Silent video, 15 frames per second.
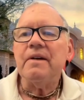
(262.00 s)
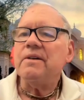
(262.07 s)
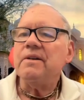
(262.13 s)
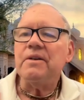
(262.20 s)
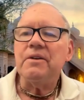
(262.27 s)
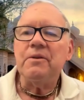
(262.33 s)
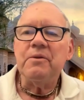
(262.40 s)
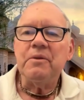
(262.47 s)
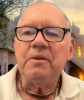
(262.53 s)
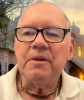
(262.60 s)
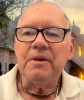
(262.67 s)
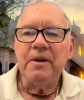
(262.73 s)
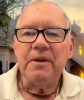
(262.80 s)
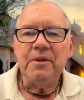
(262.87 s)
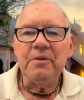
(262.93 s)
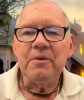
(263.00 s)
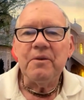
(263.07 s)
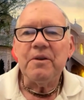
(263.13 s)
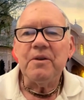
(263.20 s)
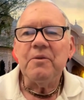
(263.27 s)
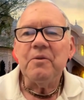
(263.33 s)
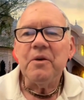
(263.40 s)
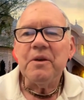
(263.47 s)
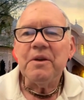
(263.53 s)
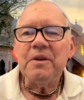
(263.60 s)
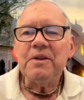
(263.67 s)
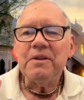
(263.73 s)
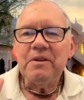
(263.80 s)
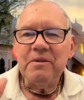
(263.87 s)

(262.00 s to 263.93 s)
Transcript: You wouldn't